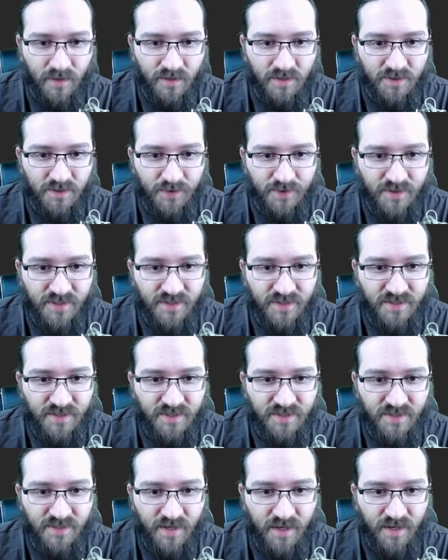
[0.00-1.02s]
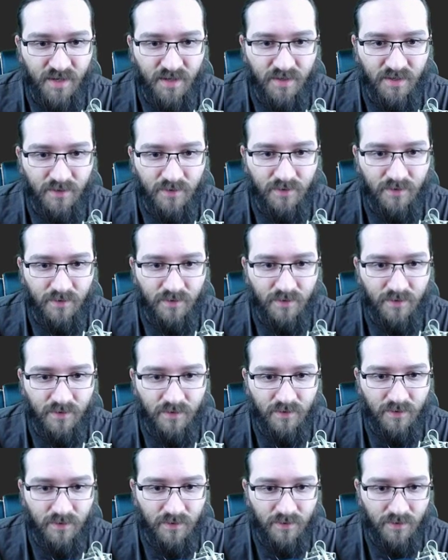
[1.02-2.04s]
So instead,
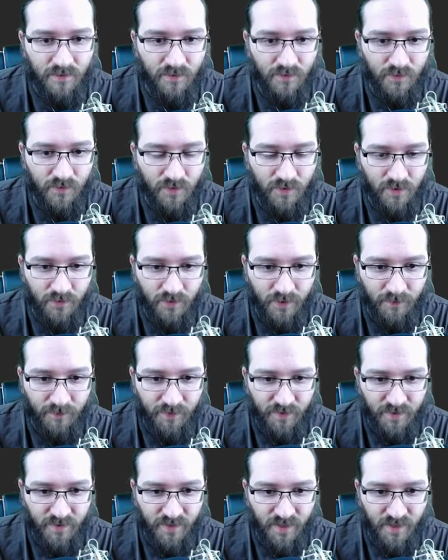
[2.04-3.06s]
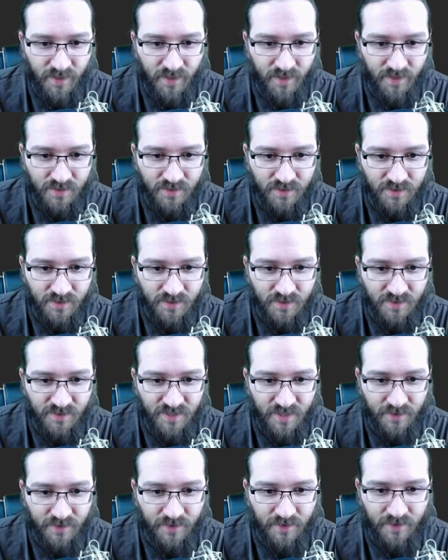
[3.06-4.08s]
we're going to put that
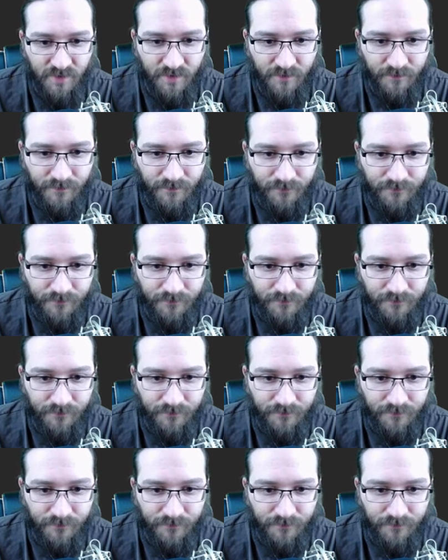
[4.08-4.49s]
down here.